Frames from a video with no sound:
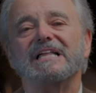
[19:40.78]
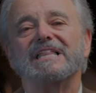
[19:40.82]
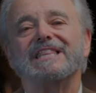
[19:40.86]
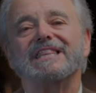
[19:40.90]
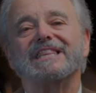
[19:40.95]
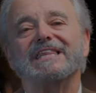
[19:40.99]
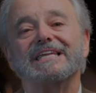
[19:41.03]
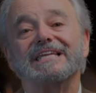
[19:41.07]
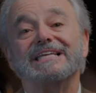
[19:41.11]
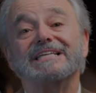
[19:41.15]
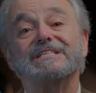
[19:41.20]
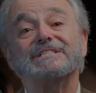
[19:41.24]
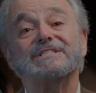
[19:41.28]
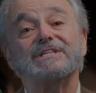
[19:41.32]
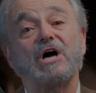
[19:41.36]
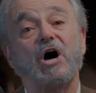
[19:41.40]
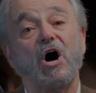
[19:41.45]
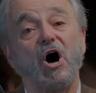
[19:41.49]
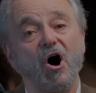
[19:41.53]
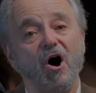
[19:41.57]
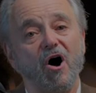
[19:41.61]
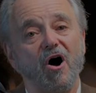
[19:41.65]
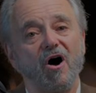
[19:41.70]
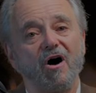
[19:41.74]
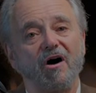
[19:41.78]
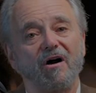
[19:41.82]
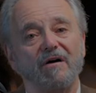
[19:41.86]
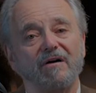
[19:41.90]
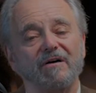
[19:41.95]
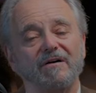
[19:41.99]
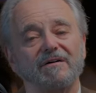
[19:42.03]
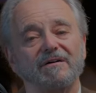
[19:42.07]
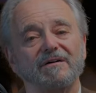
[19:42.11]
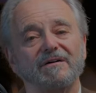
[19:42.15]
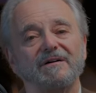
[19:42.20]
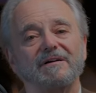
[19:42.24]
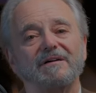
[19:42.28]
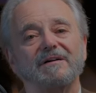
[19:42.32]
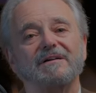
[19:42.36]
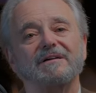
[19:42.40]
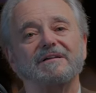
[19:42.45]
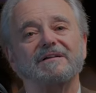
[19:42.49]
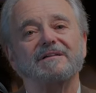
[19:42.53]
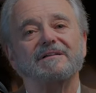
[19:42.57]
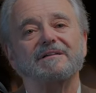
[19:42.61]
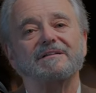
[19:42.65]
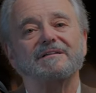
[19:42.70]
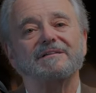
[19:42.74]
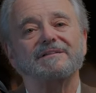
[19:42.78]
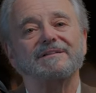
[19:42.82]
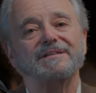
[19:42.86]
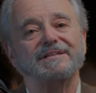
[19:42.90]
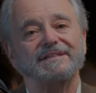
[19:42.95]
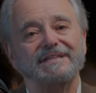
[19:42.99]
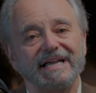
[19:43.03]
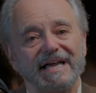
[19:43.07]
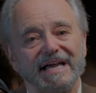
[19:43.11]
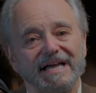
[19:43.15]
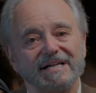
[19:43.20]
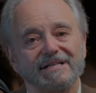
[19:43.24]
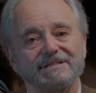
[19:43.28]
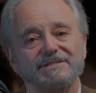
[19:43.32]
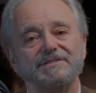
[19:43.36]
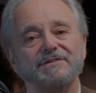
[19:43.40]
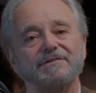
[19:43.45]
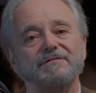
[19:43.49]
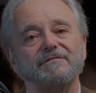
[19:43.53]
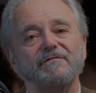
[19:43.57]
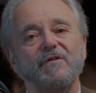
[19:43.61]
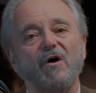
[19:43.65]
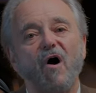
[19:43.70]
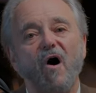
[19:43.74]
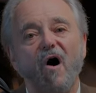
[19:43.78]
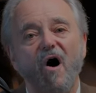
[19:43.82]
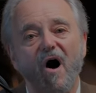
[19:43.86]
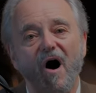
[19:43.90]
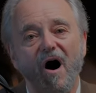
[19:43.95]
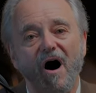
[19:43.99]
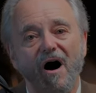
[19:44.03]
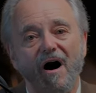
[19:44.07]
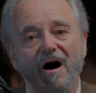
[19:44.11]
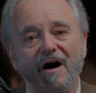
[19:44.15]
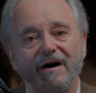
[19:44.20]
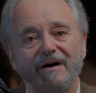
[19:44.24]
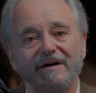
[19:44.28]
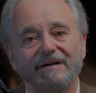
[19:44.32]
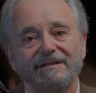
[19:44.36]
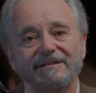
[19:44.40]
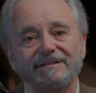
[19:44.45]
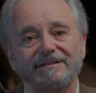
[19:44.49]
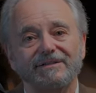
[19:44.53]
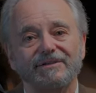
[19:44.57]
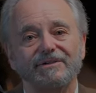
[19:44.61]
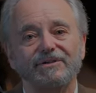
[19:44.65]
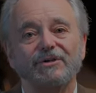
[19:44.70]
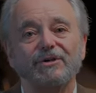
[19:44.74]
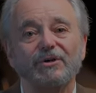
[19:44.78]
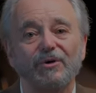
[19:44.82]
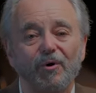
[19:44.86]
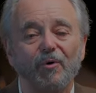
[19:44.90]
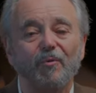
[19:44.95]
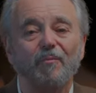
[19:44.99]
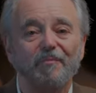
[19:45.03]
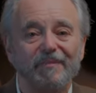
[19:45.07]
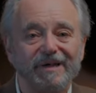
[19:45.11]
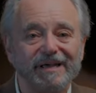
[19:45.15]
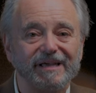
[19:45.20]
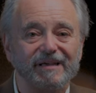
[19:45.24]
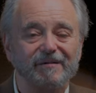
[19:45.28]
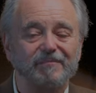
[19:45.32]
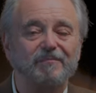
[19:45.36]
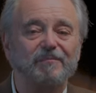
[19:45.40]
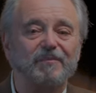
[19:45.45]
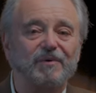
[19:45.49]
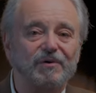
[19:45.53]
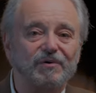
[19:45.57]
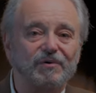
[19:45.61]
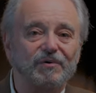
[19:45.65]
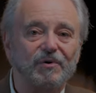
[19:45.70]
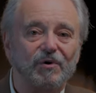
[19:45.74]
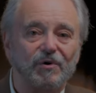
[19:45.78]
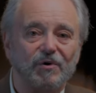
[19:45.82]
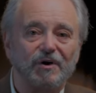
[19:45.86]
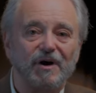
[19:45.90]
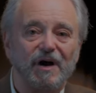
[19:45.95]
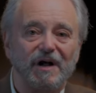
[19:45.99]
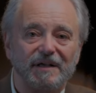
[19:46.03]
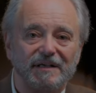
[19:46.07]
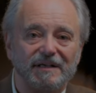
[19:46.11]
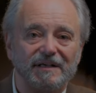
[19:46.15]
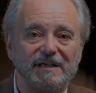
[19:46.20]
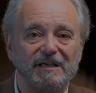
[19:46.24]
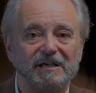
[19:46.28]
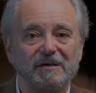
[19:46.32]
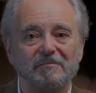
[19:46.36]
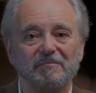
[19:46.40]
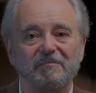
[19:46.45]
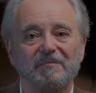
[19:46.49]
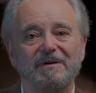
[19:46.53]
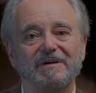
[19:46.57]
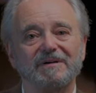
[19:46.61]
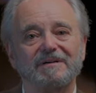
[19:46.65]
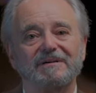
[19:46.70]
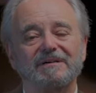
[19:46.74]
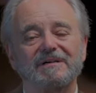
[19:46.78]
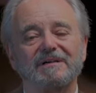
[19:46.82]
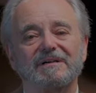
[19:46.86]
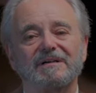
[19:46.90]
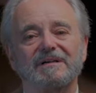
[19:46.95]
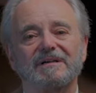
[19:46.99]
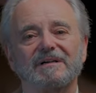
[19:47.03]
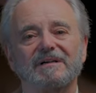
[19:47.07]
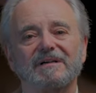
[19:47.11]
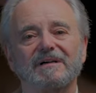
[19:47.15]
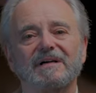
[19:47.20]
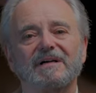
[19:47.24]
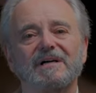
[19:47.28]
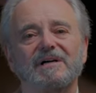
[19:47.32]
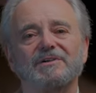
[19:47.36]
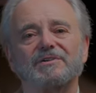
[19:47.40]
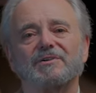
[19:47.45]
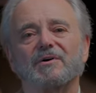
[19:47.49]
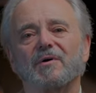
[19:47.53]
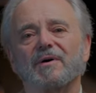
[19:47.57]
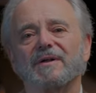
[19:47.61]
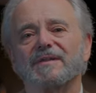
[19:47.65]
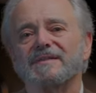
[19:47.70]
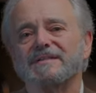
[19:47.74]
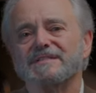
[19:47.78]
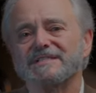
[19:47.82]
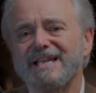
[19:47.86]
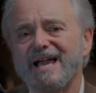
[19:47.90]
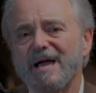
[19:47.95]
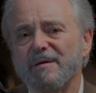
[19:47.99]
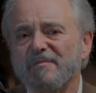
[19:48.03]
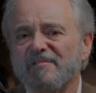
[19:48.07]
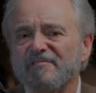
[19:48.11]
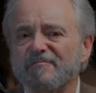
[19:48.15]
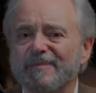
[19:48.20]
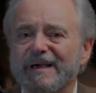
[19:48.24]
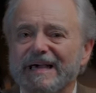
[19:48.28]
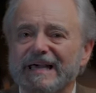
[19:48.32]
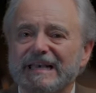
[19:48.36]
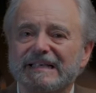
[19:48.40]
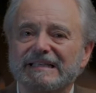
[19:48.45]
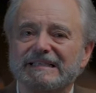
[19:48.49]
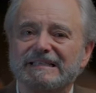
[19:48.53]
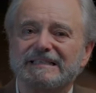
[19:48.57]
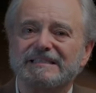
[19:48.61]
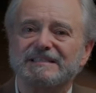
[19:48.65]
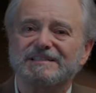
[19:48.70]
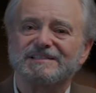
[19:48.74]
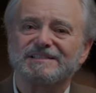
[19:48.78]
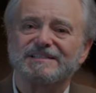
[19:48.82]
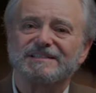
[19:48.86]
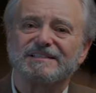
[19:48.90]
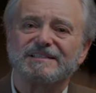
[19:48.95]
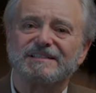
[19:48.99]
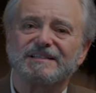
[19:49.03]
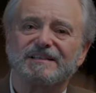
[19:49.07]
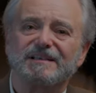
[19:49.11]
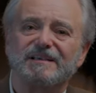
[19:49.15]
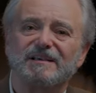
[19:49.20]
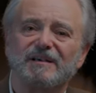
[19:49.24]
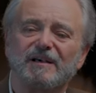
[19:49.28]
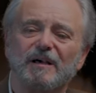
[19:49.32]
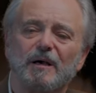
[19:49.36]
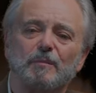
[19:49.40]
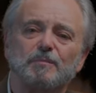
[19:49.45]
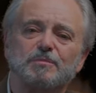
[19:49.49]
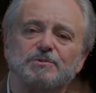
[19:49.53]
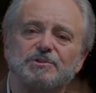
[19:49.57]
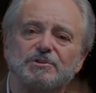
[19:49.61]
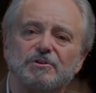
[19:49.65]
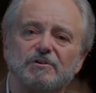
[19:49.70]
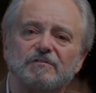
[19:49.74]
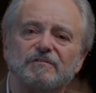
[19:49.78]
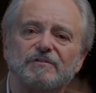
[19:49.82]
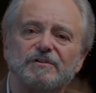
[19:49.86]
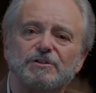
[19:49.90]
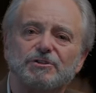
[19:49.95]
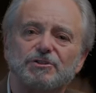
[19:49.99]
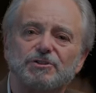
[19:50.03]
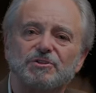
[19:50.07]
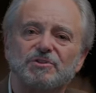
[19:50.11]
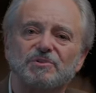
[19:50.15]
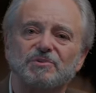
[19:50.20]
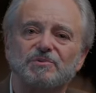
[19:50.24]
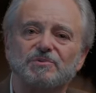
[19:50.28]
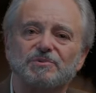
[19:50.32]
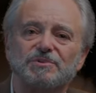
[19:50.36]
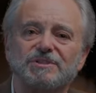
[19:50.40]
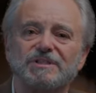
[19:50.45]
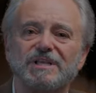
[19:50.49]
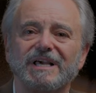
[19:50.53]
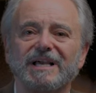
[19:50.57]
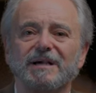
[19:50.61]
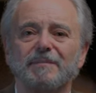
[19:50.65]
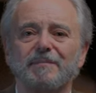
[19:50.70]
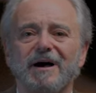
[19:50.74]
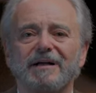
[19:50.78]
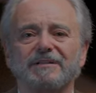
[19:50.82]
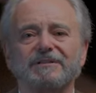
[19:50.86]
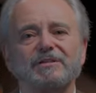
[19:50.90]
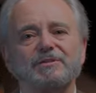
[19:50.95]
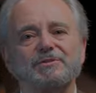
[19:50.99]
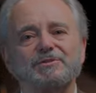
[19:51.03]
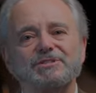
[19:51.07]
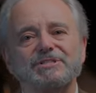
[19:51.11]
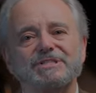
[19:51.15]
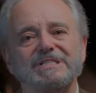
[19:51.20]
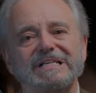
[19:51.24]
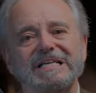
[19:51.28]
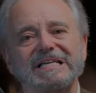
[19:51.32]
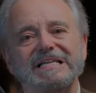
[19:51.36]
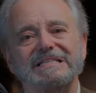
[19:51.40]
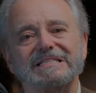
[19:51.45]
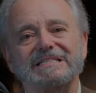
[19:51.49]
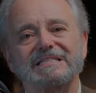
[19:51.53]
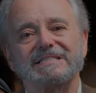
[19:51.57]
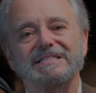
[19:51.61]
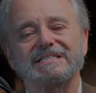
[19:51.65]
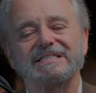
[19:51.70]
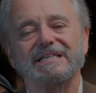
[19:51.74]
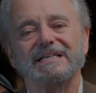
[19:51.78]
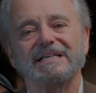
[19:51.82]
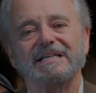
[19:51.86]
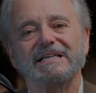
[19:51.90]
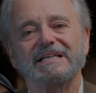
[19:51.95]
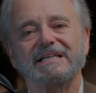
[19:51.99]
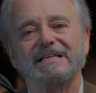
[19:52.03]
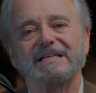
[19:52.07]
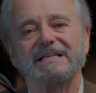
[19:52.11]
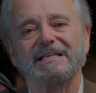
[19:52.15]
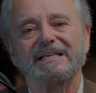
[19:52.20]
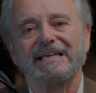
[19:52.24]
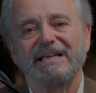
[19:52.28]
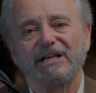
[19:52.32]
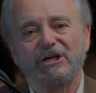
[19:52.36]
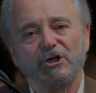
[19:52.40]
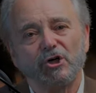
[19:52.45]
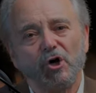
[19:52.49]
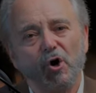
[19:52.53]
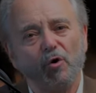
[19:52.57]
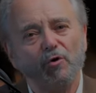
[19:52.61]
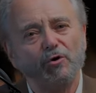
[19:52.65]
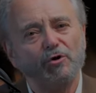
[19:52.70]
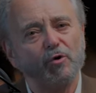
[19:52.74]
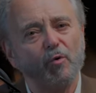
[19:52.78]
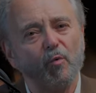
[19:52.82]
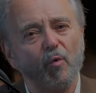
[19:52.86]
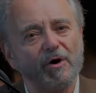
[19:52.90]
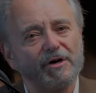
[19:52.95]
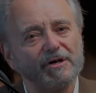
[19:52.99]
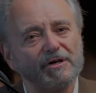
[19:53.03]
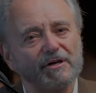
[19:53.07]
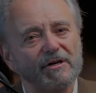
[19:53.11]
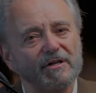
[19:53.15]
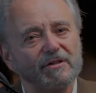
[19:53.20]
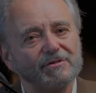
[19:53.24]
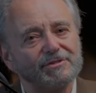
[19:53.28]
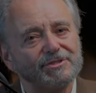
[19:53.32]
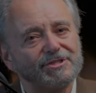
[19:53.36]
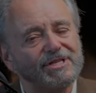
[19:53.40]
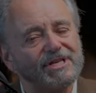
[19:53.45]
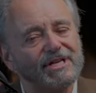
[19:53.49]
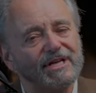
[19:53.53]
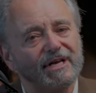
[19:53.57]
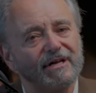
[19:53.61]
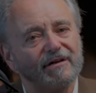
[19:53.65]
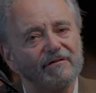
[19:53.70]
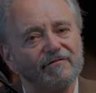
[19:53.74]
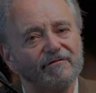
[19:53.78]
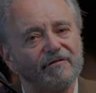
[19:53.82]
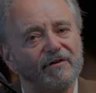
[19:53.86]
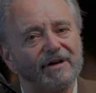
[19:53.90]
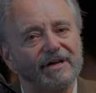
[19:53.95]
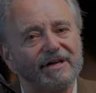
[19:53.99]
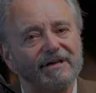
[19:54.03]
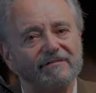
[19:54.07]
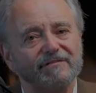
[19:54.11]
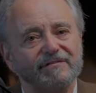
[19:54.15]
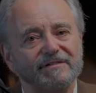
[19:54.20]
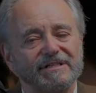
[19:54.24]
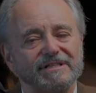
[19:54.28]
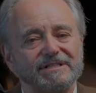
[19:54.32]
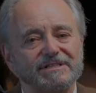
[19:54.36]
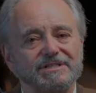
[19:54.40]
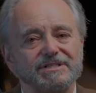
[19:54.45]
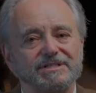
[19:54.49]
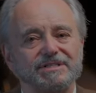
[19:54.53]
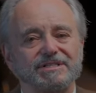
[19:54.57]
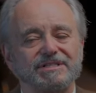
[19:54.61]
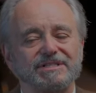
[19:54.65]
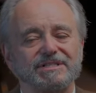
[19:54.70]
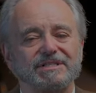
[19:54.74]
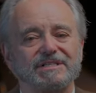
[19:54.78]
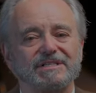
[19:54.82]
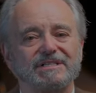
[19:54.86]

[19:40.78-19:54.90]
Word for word: These are the days of awe, Yomim Noraim. During this time of penitence, observant Jews think about their sins and go to one another seeking forgiveness.